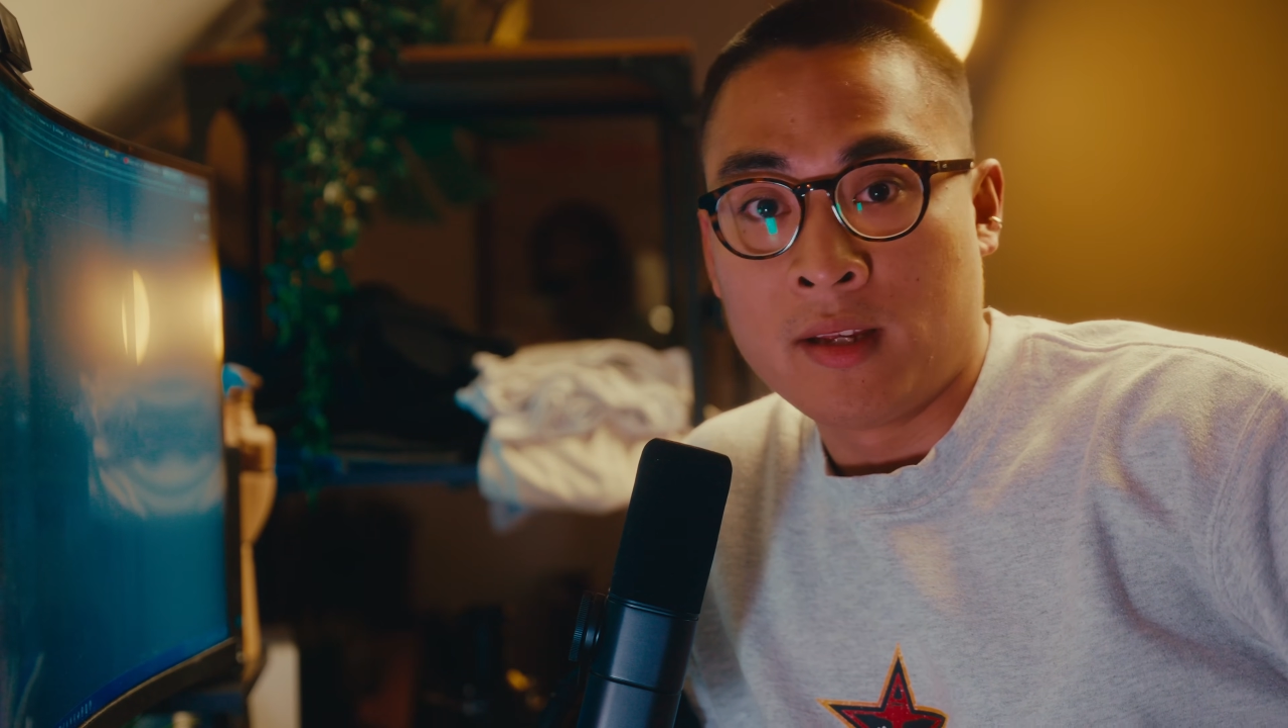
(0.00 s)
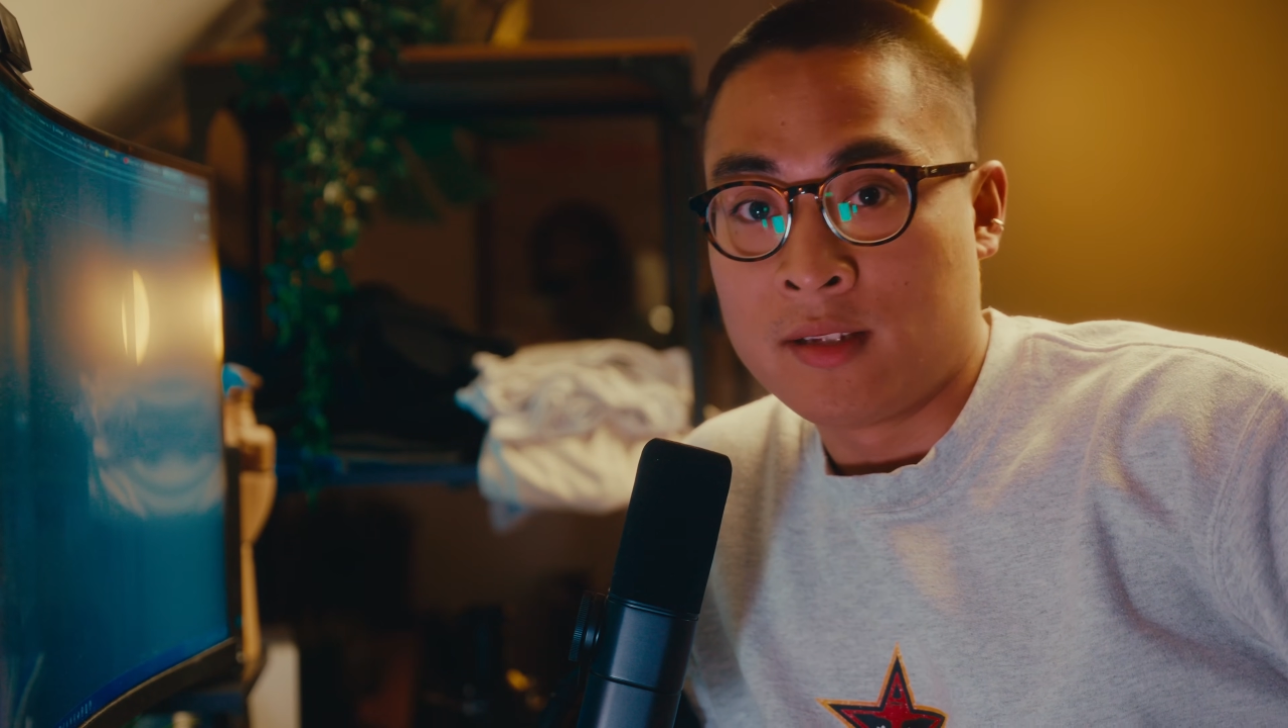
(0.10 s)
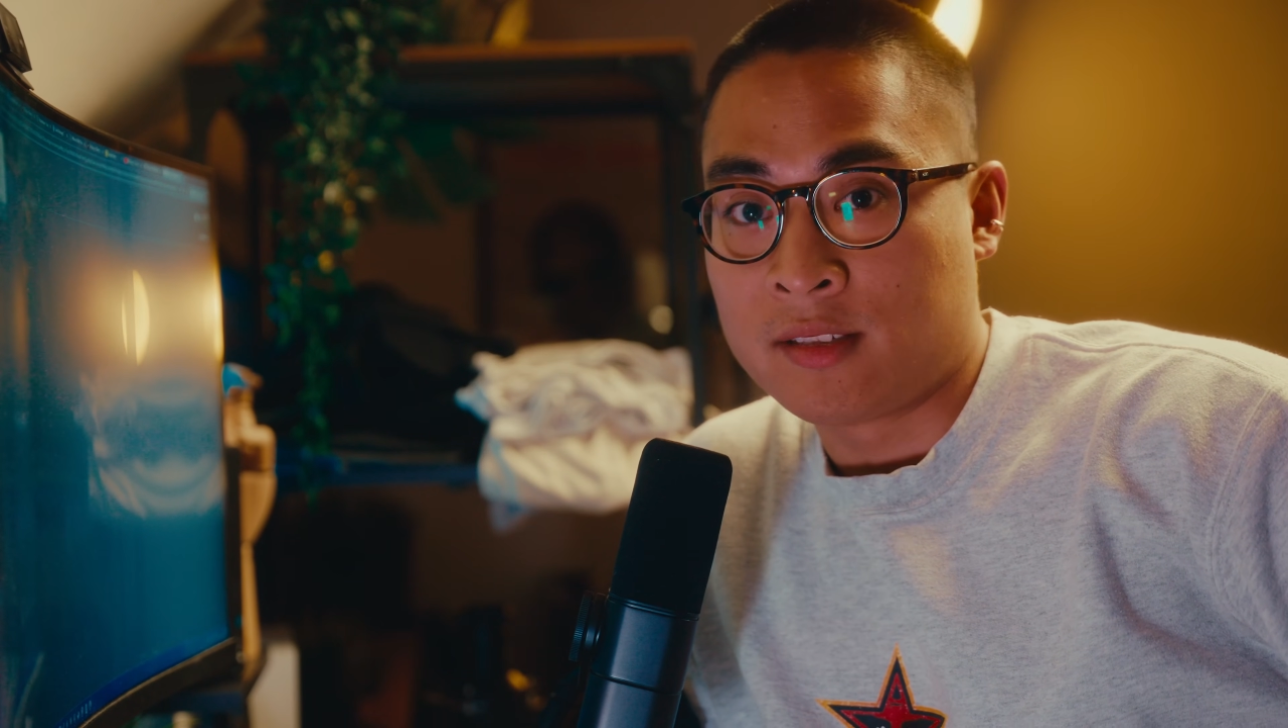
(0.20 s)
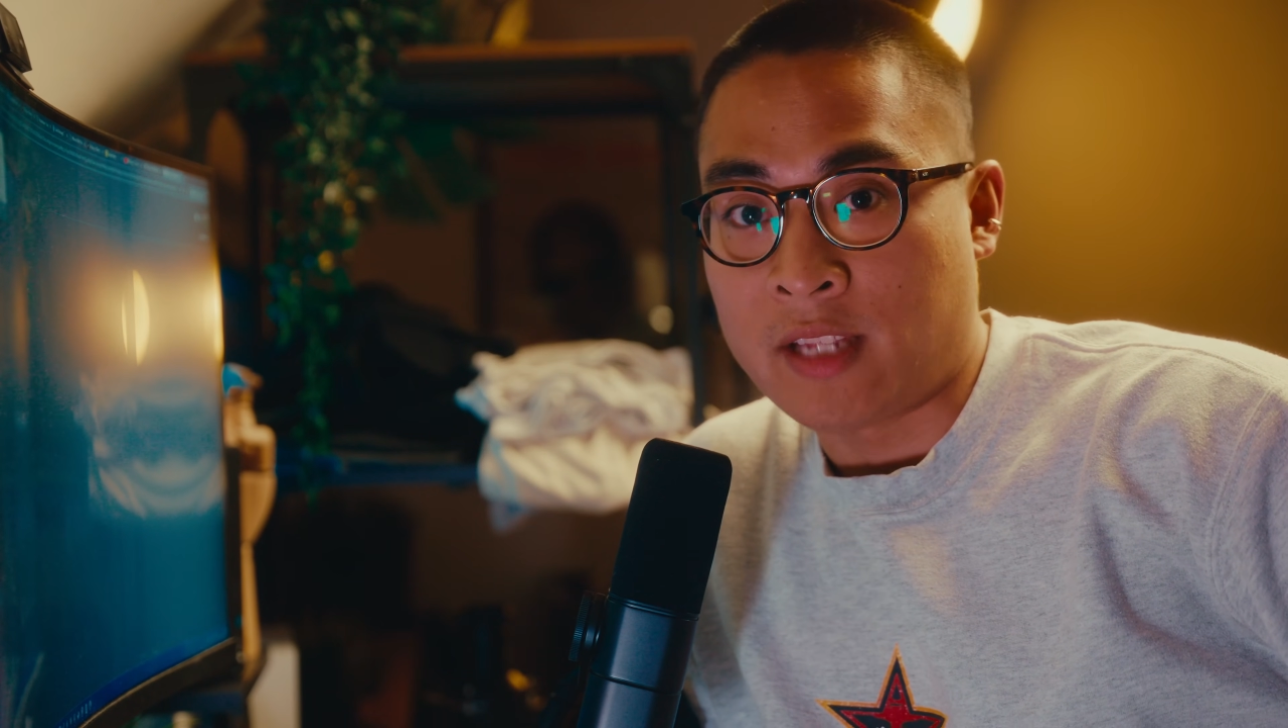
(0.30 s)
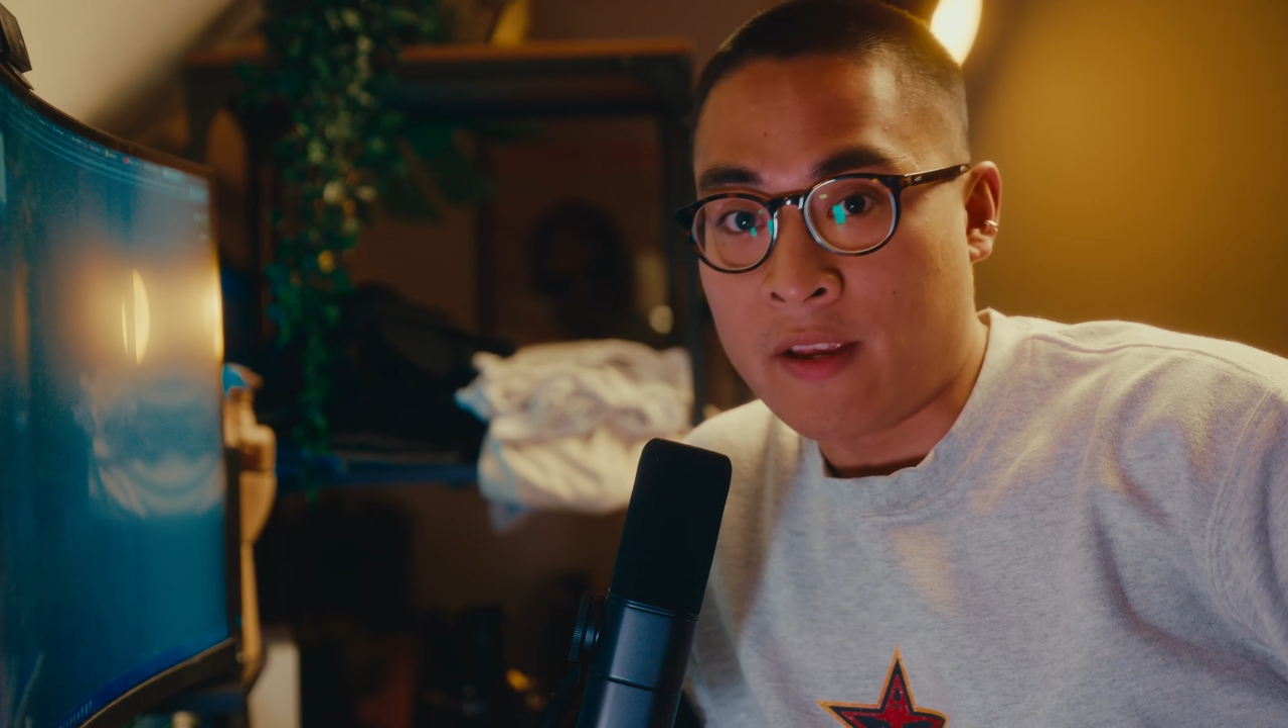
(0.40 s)

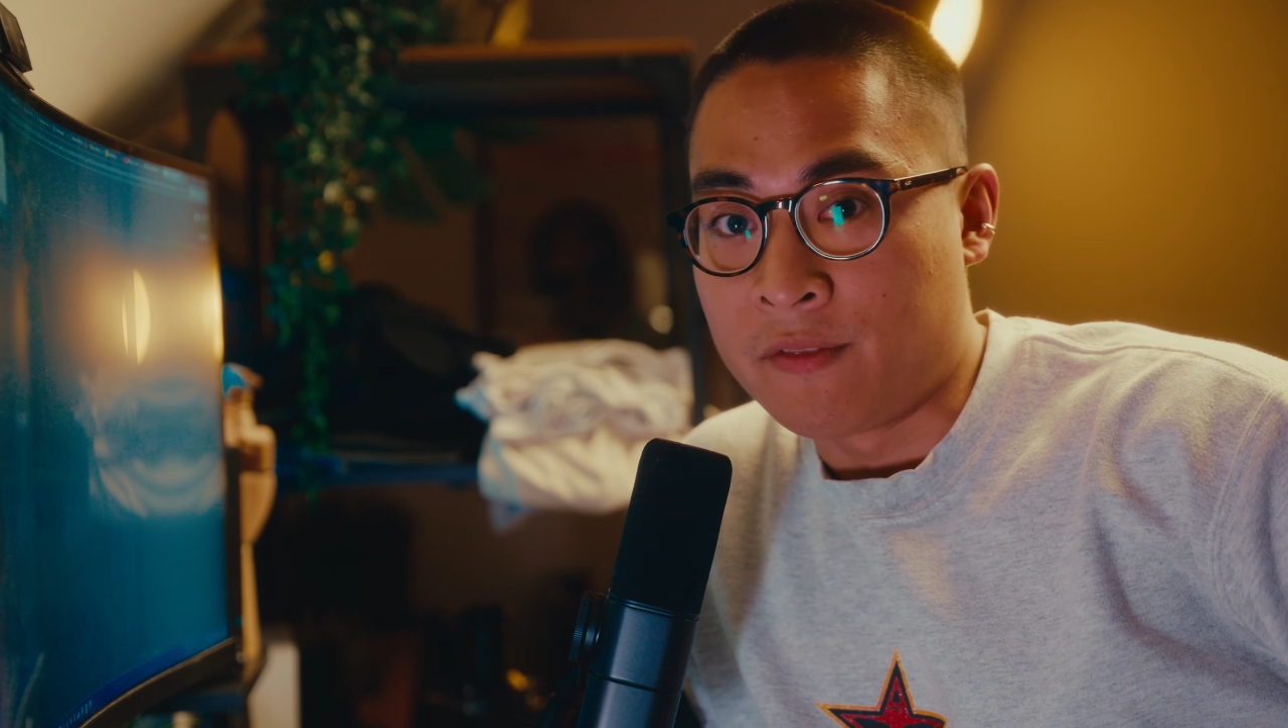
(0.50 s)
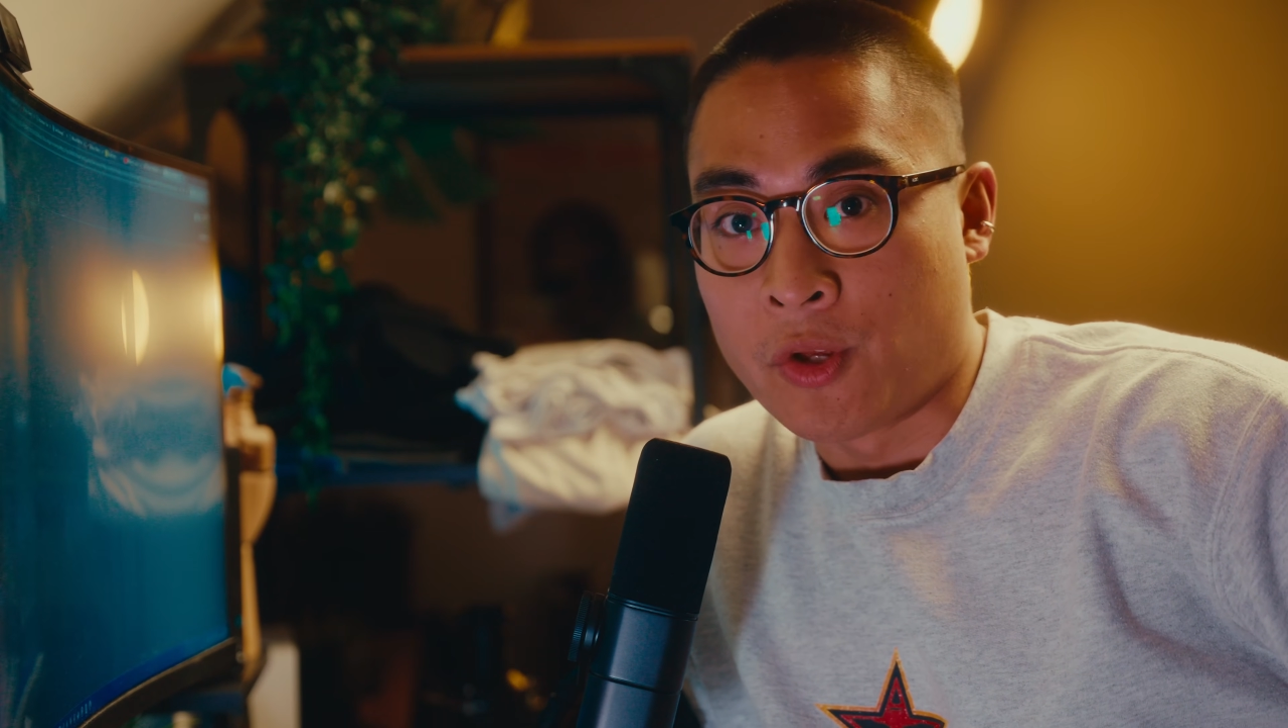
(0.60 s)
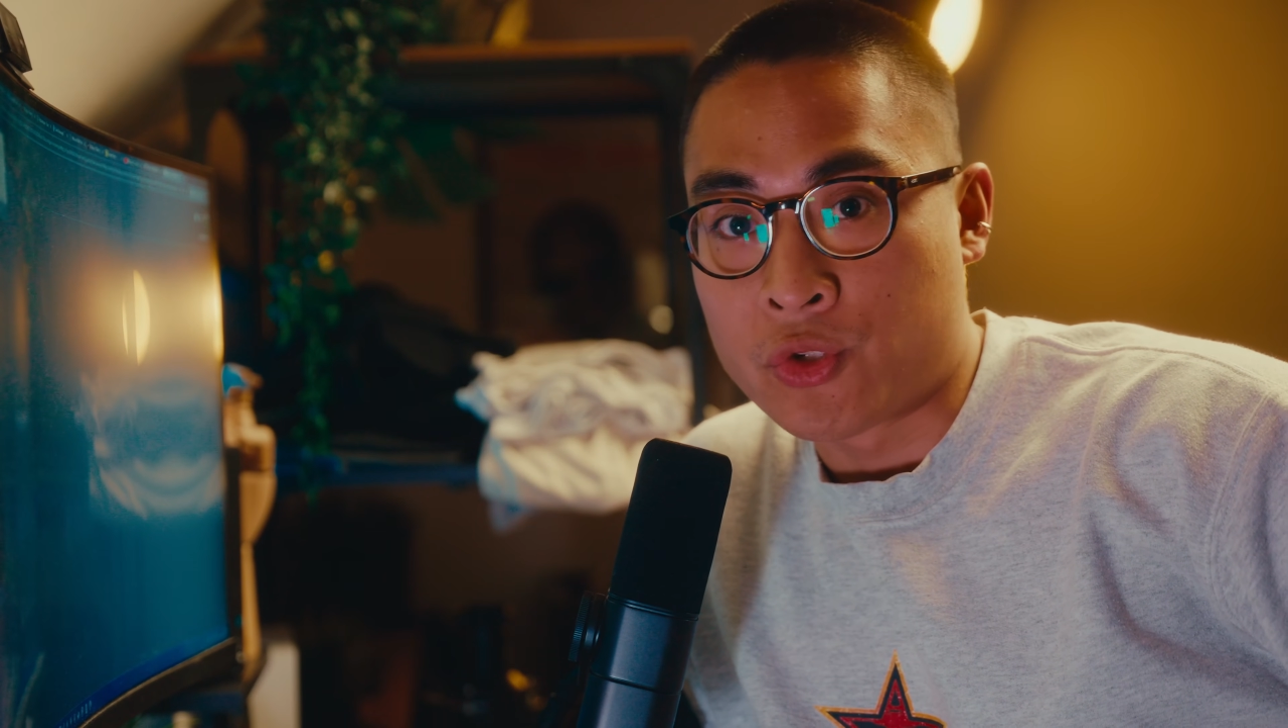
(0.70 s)
saved node